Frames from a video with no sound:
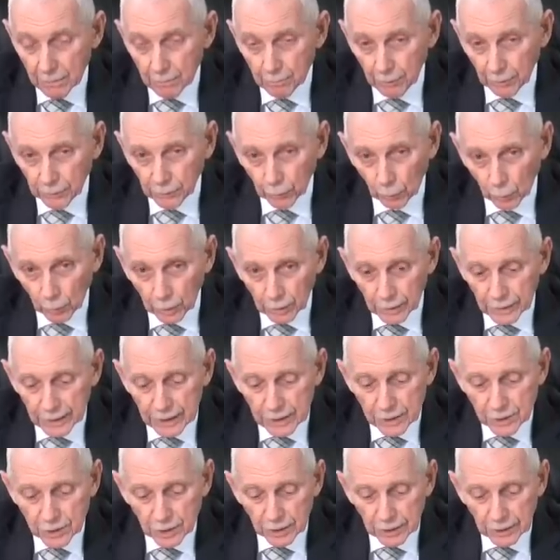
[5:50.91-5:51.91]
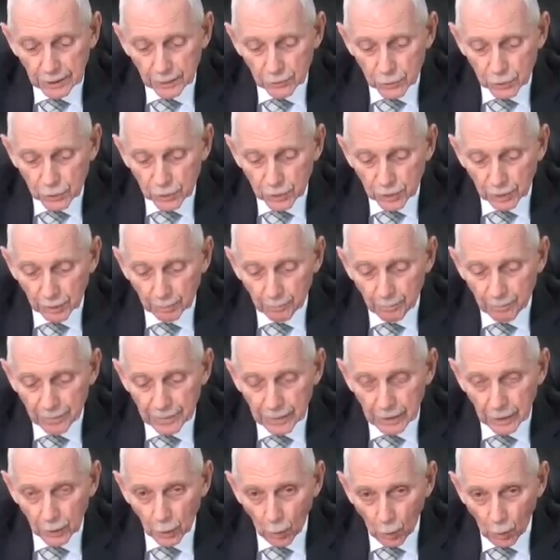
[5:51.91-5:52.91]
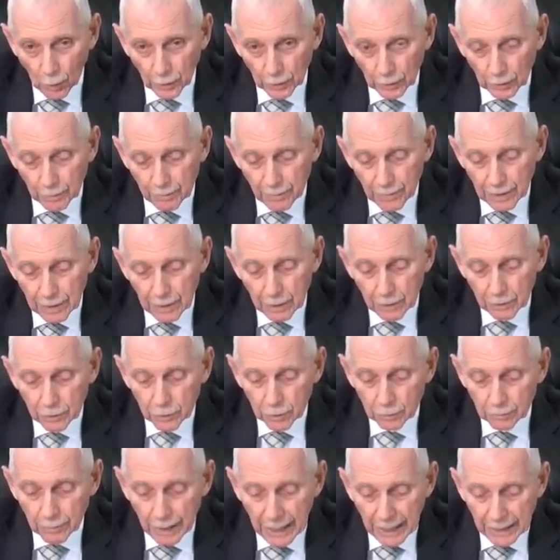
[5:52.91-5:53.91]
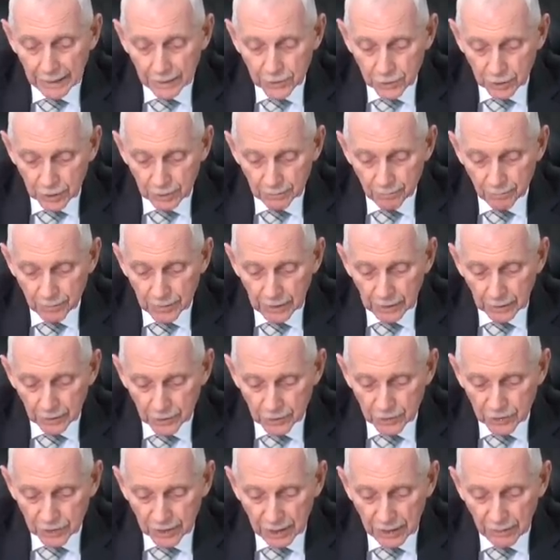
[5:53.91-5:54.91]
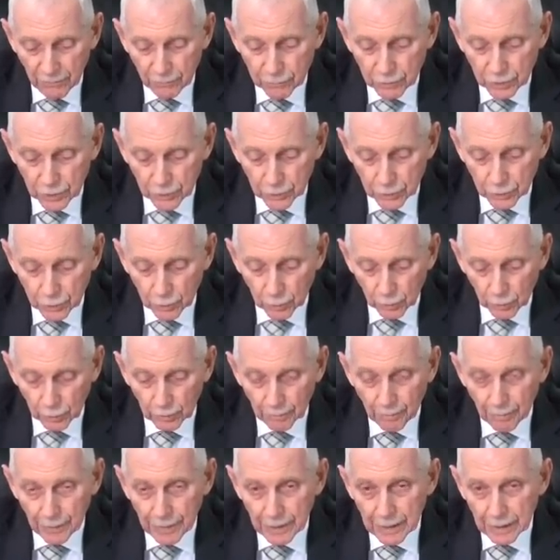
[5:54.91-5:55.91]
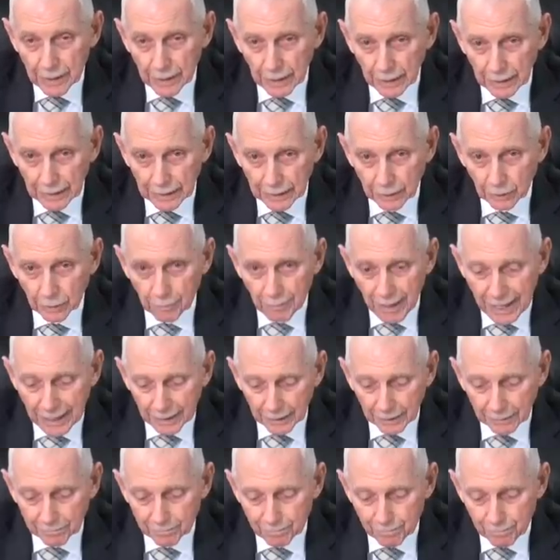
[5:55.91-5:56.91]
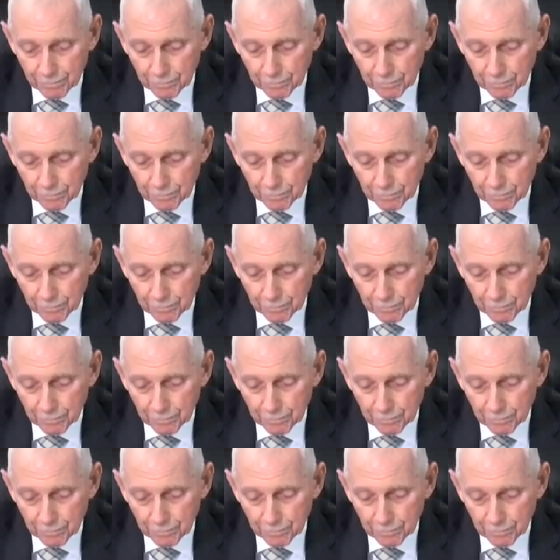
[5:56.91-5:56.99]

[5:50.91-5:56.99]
But the world needs leadership in order to manage it in a safe, secure, and legal manner.